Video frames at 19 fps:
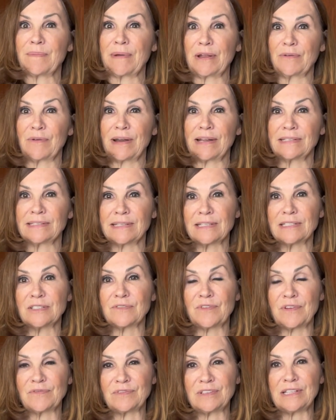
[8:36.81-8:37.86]
my grandson's
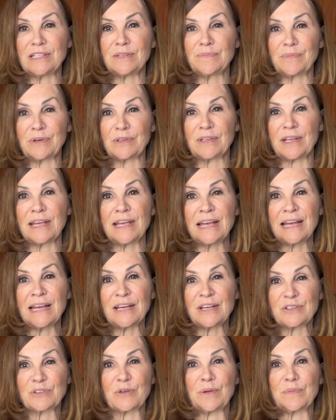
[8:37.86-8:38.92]
15th birthday,
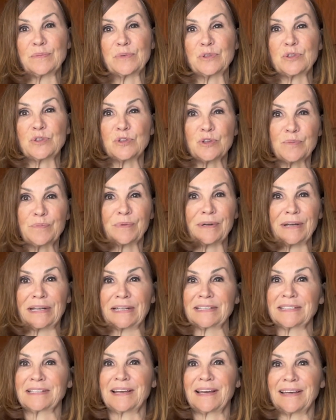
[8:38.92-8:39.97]
so I'm super
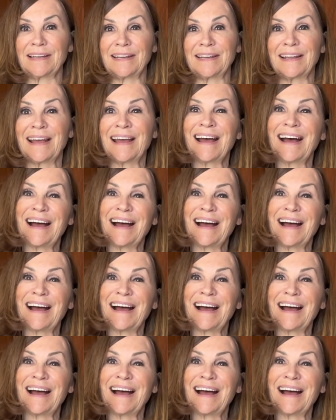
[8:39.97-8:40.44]
excited.